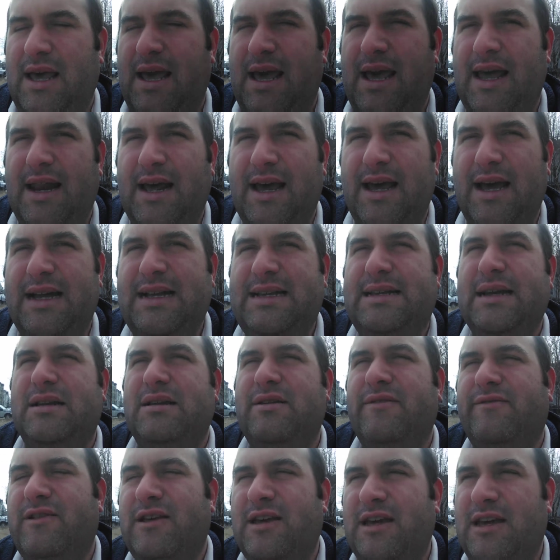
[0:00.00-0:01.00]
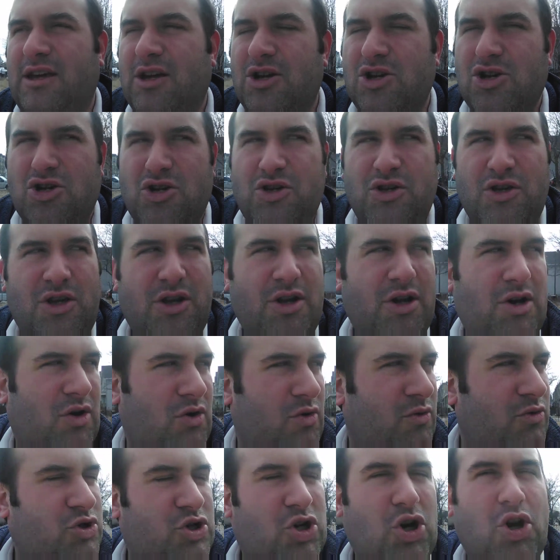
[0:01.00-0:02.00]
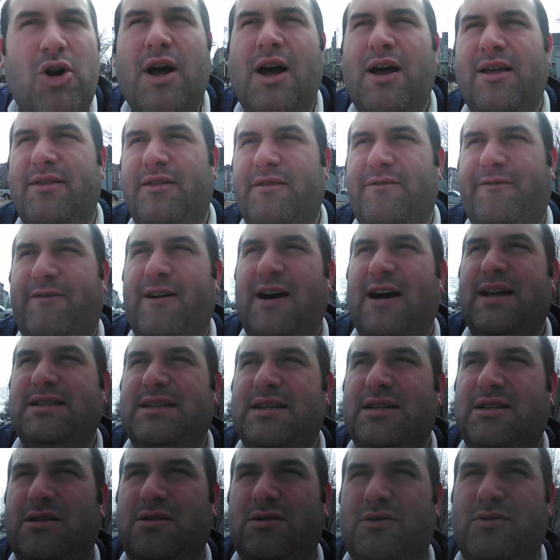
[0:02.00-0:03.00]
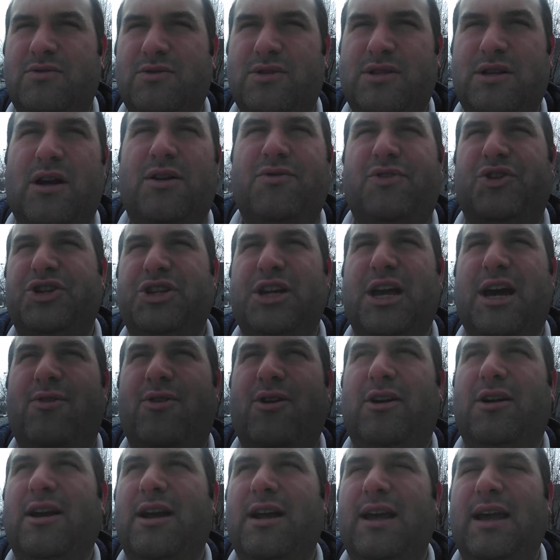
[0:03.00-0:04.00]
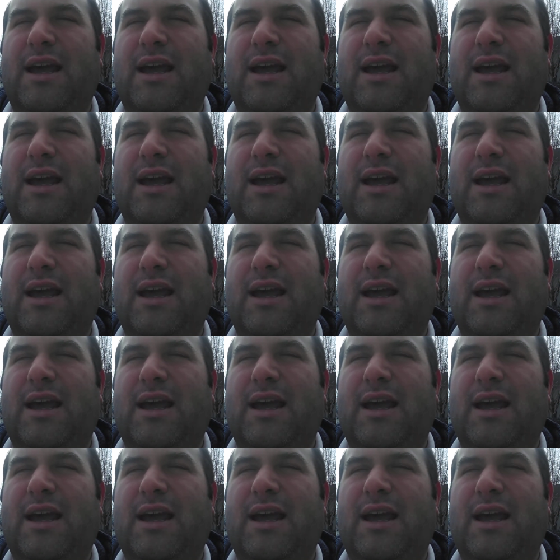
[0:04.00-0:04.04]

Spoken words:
And I addictively, turn on the faucet to start the shower.